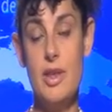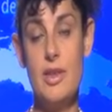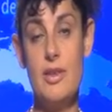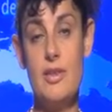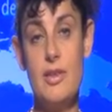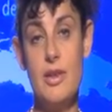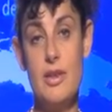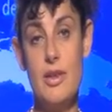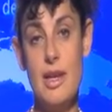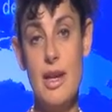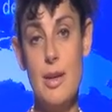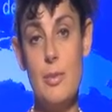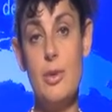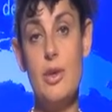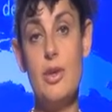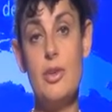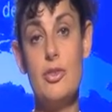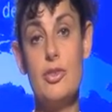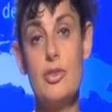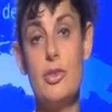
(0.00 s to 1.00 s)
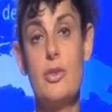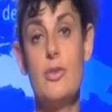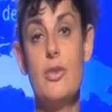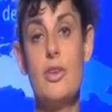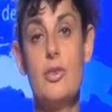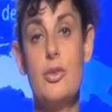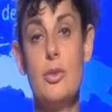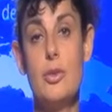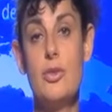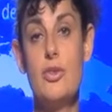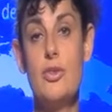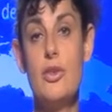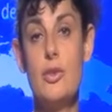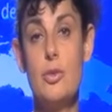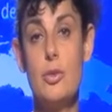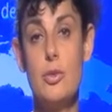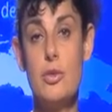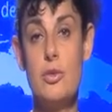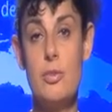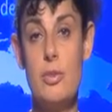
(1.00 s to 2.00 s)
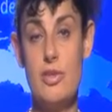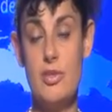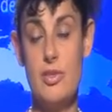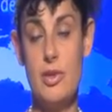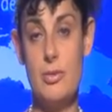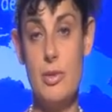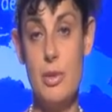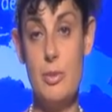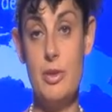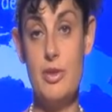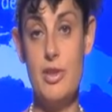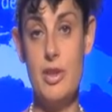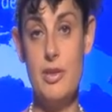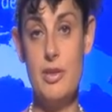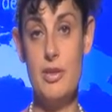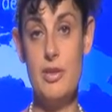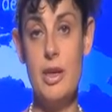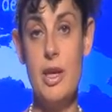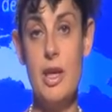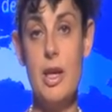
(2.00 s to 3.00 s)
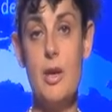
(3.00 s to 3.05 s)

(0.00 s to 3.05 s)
is that the applicant should have exhausted all domestic remedies.